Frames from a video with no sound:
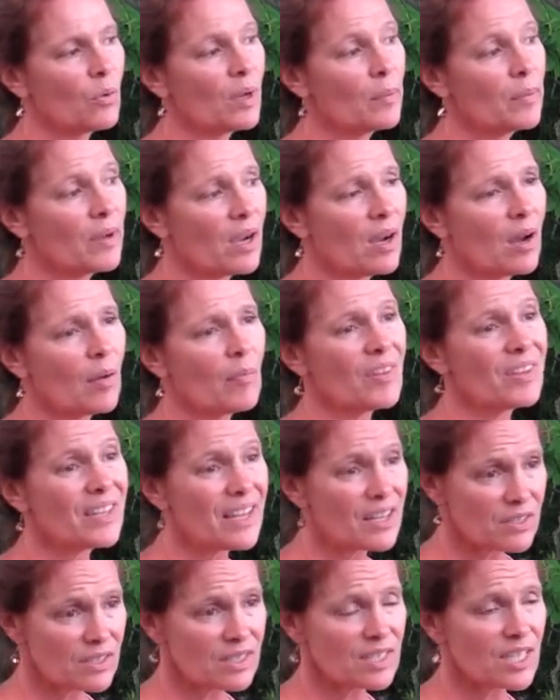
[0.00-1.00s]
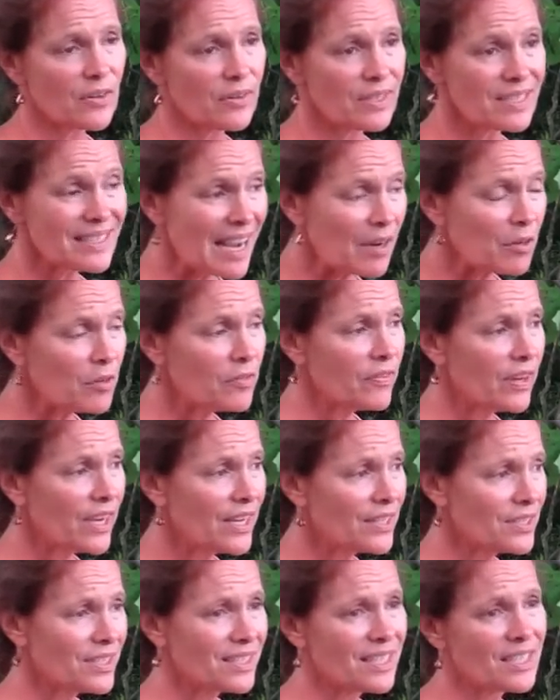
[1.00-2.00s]
we become the necessary
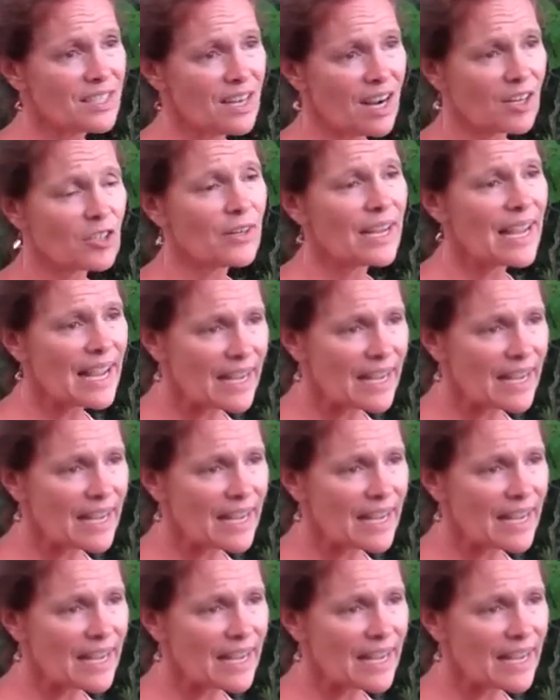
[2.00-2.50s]
sacrifices that Doctor